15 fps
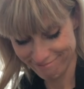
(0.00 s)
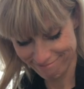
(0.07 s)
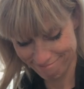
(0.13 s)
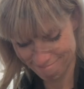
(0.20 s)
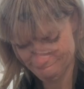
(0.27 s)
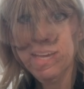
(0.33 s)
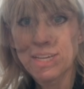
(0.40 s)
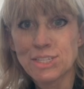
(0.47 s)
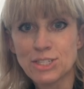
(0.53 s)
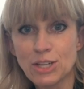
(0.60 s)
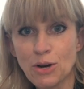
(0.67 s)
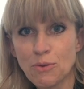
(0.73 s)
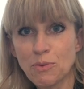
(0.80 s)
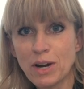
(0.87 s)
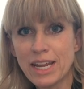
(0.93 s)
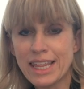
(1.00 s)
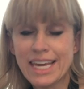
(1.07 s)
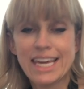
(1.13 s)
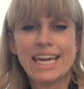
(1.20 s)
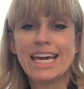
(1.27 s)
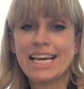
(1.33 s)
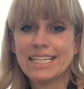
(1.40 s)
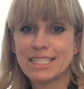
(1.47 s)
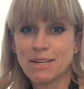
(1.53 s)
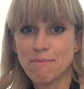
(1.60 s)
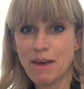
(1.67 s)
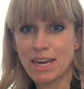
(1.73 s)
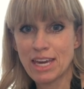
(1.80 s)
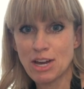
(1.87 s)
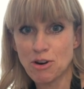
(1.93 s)
So one of the keys to
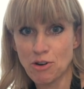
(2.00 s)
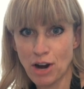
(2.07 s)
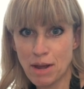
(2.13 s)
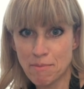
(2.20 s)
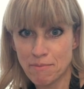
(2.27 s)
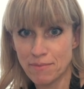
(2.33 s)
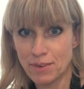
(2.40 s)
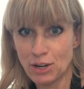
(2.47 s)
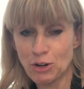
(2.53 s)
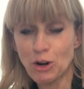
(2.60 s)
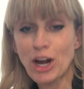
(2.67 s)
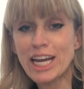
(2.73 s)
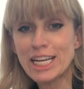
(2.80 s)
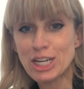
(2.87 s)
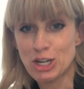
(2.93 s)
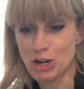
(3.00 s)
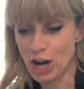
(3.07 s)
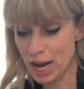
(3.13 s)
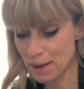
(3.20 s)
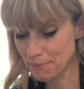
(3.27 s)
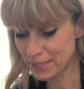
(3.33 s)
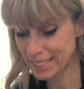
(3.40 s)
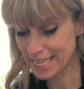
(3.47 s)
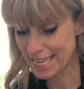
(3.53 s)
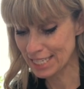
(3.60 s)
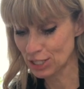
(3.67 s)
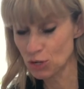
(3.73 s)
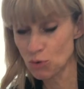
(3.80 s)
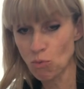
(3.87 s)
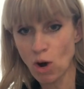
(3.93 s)
making great crepes
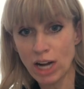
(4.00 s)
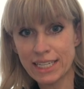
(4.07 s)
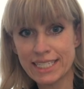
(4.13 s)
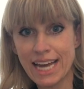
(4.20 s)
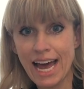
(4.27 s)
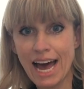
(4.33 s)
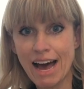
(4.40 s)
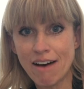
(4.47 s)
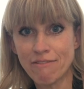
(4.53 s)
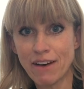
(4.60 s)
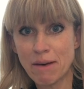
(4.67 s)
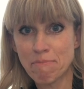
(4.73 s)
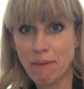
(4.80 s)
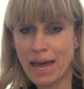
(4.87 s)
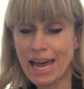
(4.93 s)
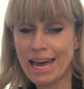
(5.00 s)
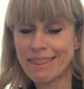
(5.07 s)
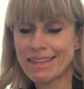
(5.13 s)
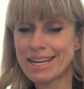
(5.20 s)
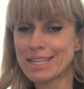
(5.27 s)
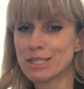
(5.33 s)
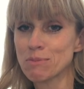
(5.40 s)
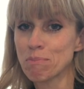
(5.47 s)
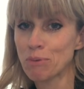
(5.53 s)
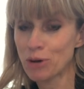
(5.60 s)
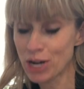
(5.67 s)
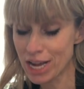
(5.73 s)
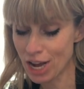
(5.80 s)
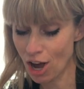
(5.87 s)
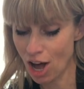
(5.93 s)
is you want to have a pan that is
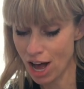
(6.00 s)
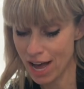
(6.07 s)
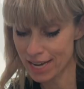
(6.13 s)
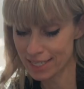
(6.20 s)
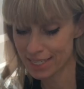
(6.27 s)
pretty hot.